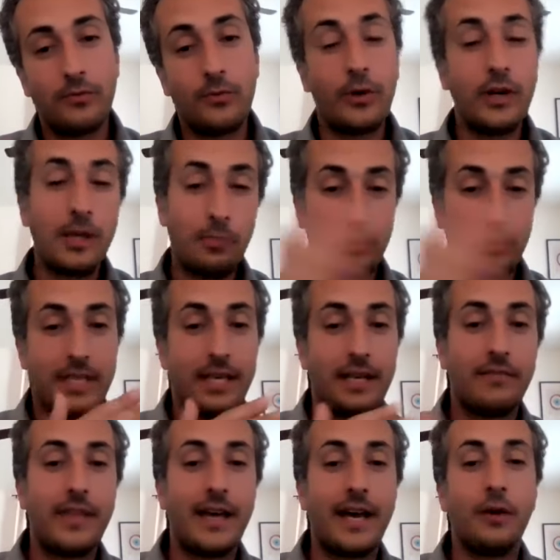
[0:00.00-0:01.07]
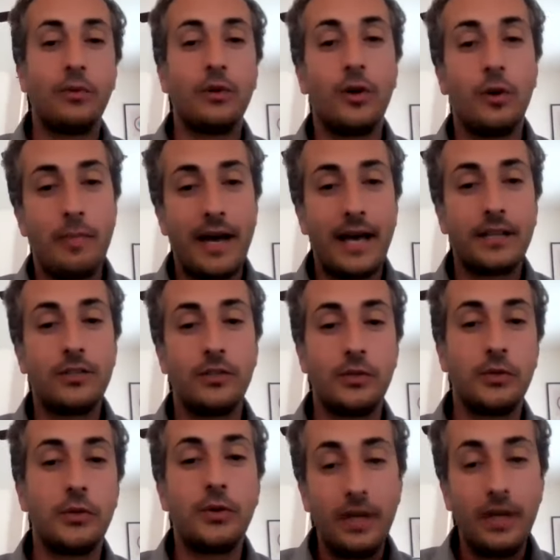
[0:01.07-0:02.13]
40% of that will go back
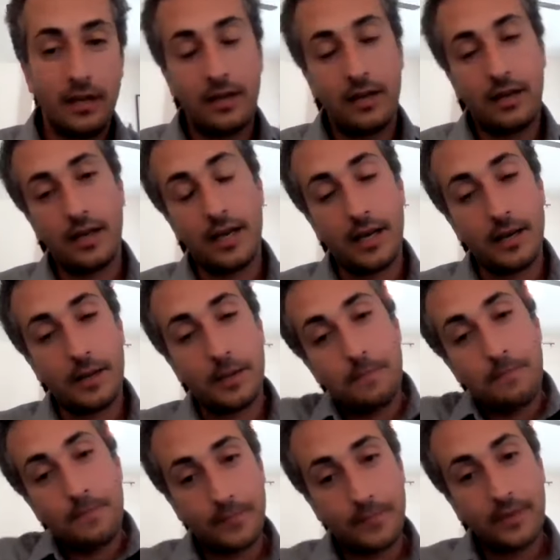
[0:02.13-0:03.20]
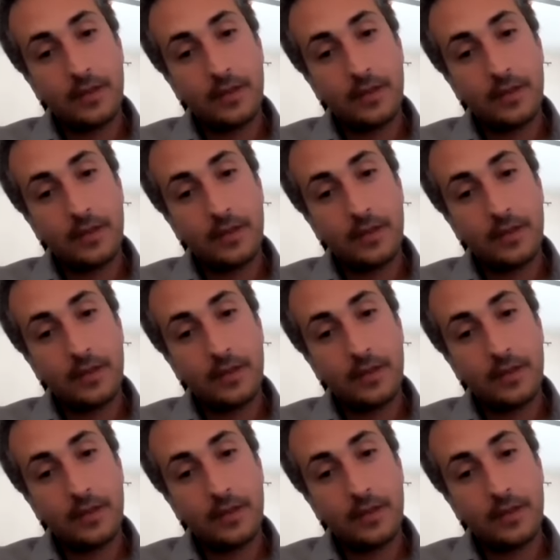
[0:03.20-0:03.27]
to um,